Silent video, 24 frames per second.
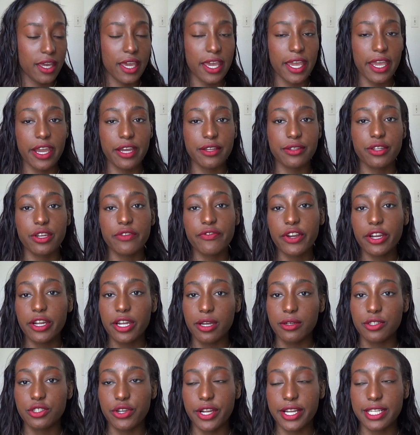And they're
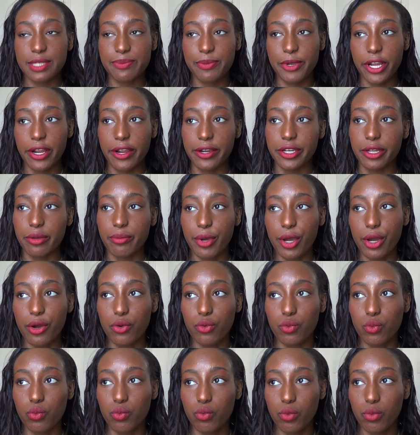very transparent about